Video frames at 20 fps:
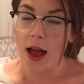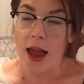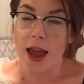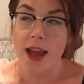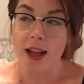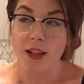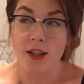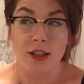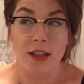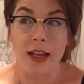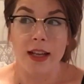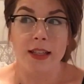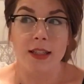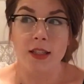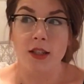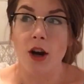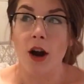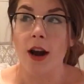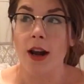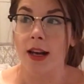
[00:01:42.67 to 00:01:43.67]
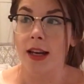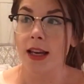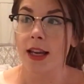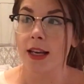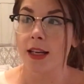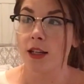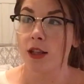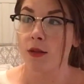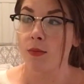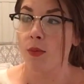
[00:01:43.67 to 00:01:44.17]
it's starting to
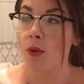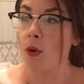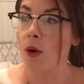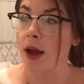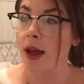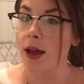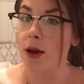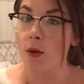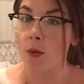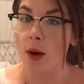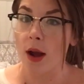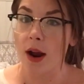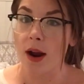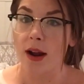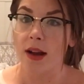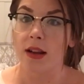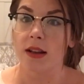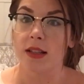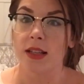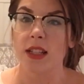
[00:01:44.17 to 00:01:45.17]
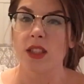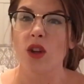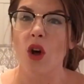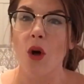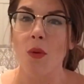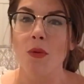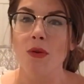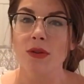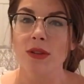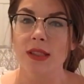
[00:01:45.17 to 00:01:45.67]
get to the point where it's
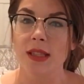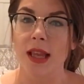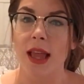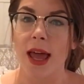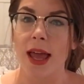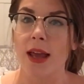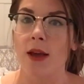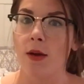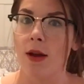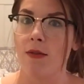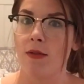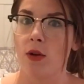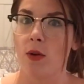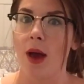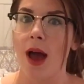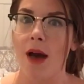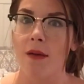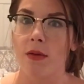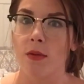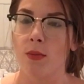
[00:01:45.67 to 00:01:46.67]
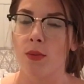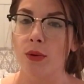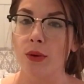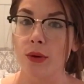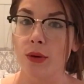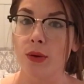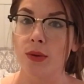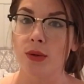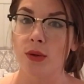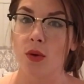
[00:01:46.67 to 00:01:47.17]
almost like if you have a
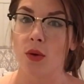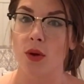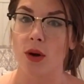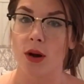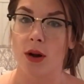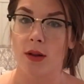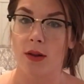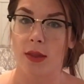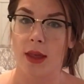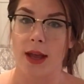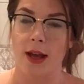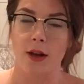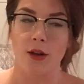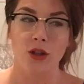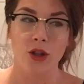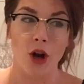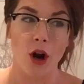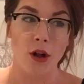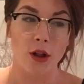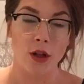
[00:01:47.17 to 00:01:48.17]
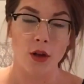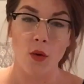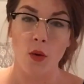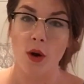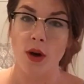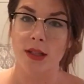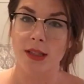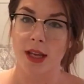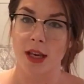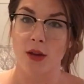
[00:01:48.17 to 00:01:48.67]
bruise or like a Charlie
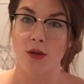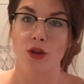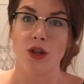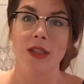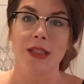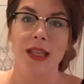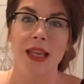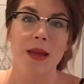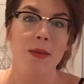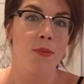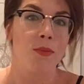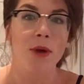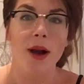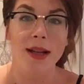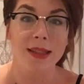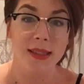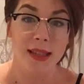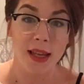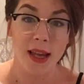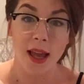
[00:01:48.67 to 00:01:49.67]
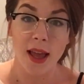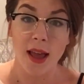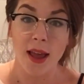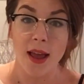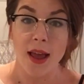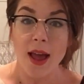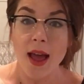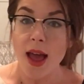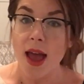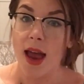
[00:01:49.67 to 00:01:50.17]
horse and you just keep pressing it
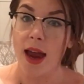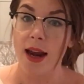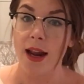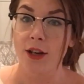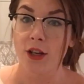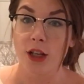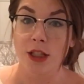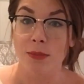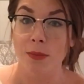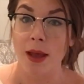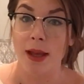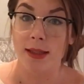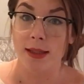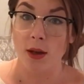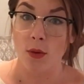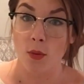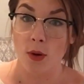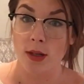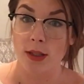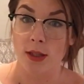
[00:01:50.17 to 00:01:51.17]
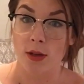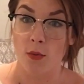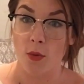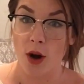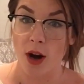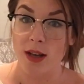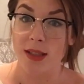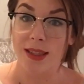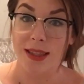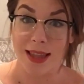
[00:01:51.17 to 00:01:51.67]
and it just makes it worse and
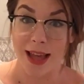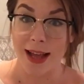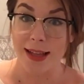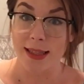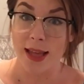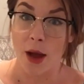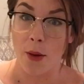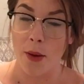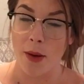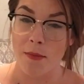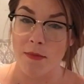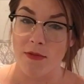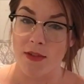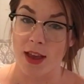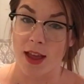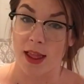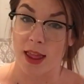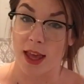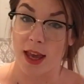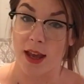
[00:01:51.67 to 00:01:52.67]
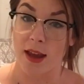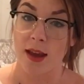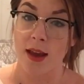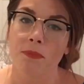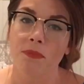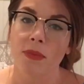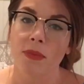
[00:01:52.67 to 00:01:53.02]
worse. That's how I'm feeling.